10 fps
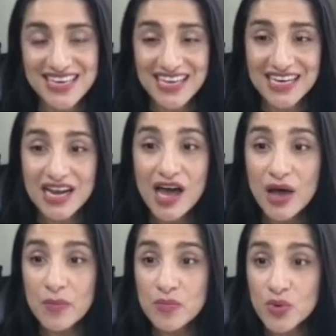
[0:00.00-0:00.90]
In
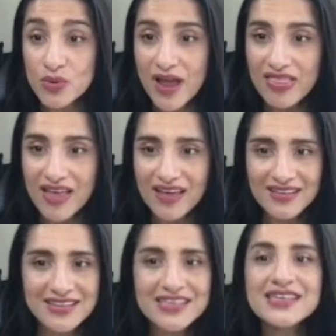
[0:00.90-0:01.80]
umbrella,
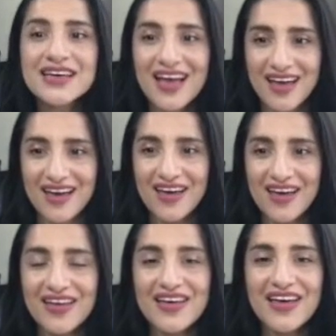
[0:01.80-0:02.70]
uh,
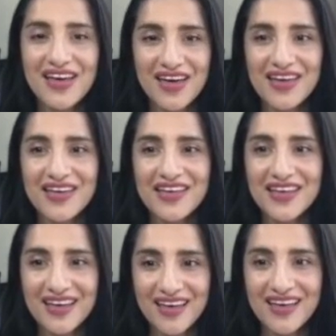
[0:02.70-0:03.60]
uh,
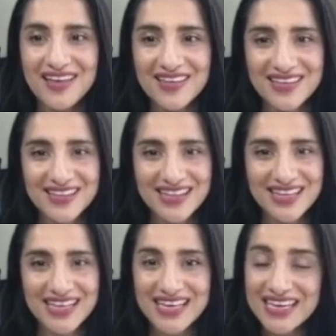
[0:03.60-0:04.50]
uh.
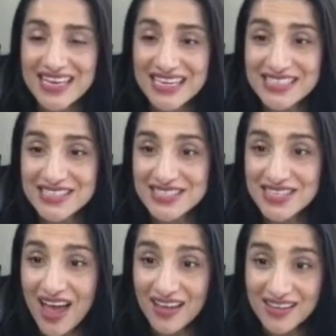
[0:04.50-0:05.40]
In
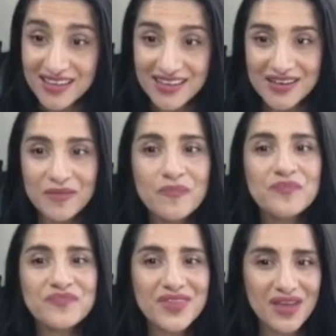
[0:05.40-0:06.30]
duck,
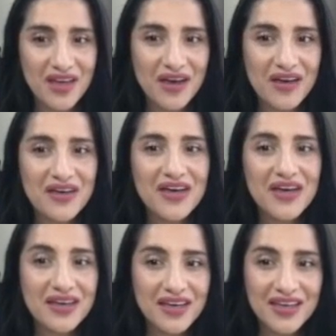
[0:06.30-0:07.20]
uh,
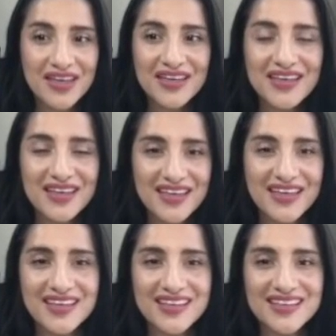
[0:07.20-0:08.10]
uh,
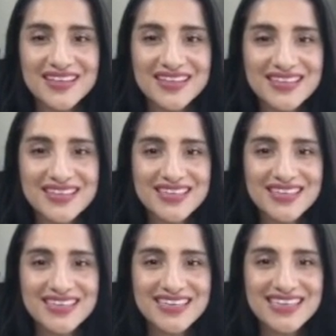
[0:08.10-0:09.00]
uh.
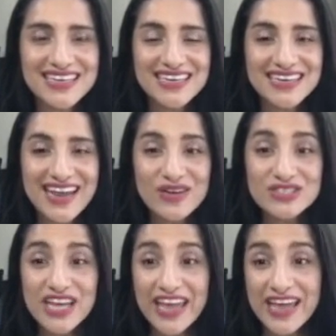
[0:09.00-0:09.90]
Now
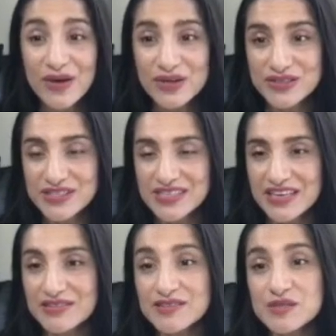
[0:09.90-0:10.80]
take out your
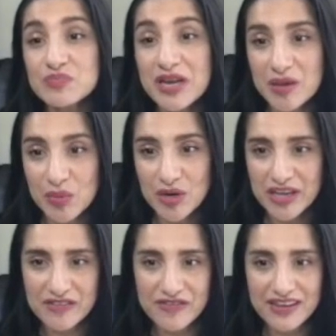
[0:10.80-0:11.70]
skills buddy
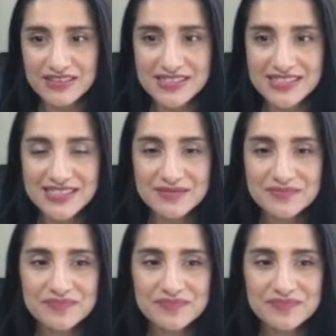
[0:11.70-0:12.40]
book, friends.